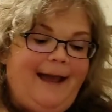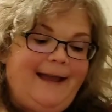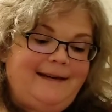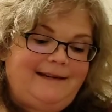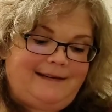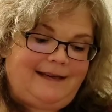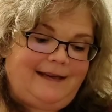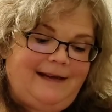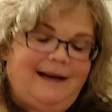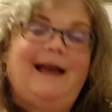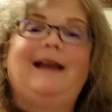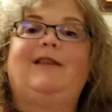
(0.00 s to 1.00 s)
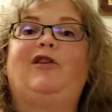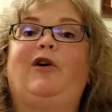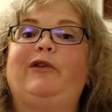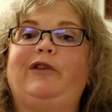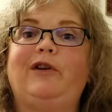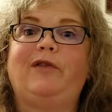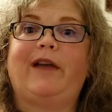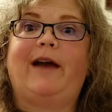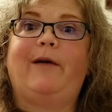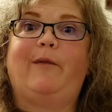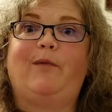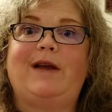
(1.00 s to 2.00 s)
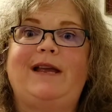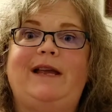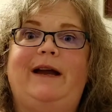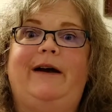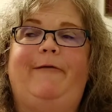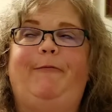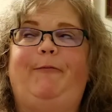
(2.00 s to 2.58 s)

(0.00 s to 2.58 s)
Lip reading: I told you that we